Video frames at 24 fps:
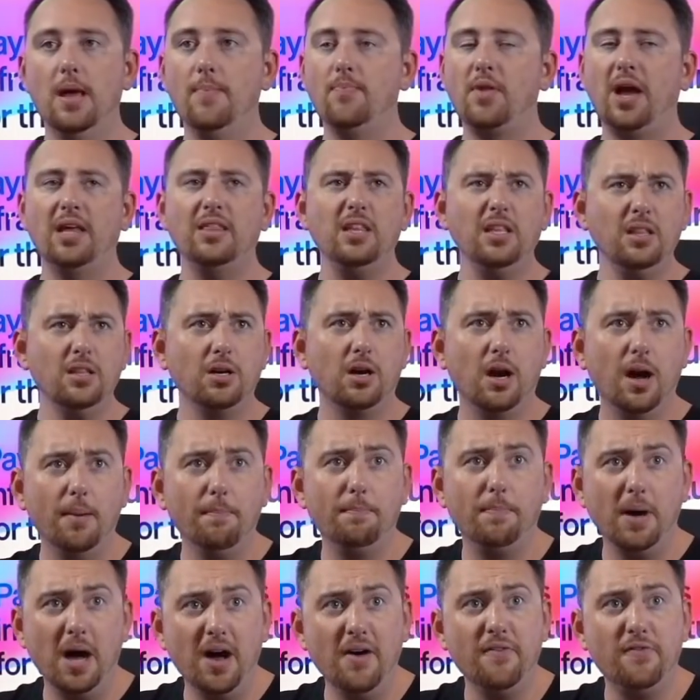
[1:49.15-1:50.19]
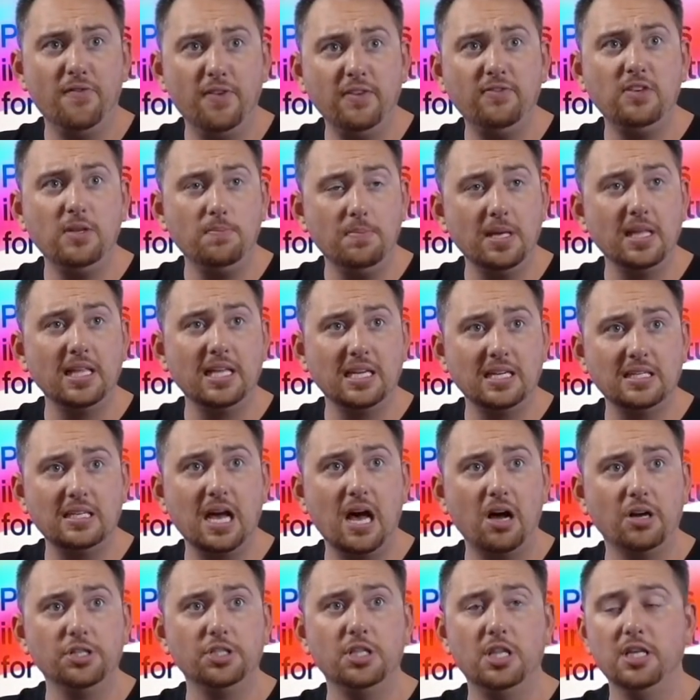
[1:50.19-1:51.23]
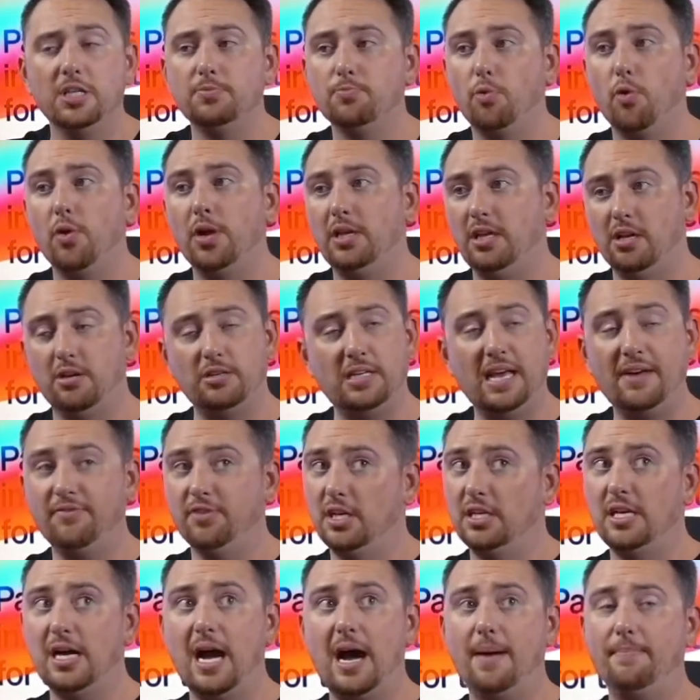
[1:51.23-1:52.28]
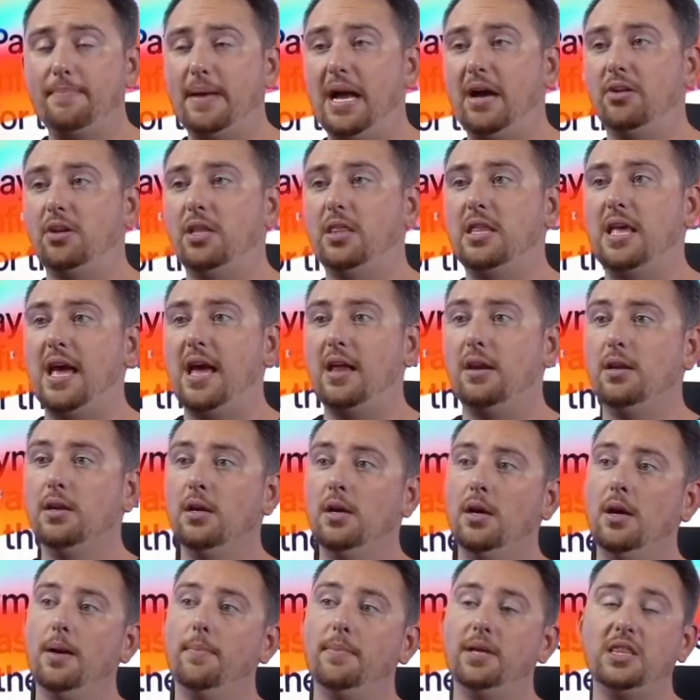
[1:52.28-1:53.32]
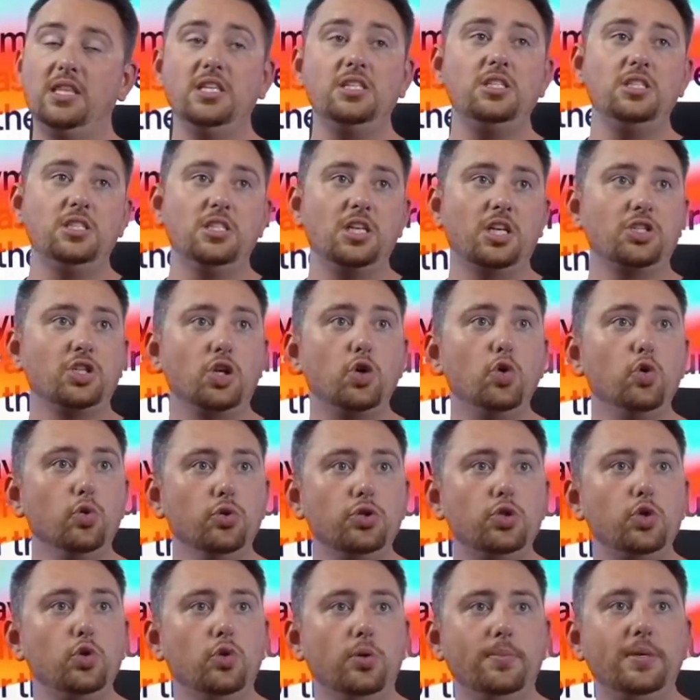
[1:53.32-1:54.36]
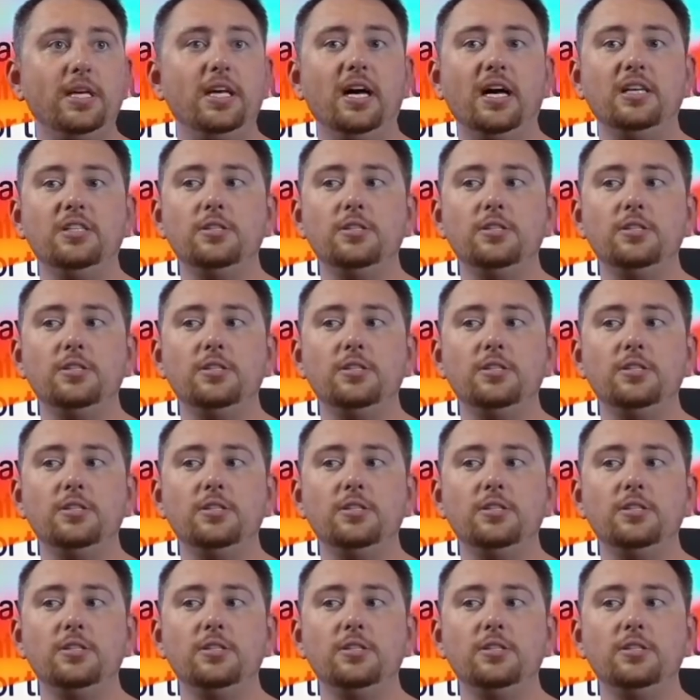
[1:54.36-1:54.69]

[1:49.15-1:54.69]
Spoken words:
I think they're above $50 billion at this point, and they're definitely compounding that. But this is such a cool tool because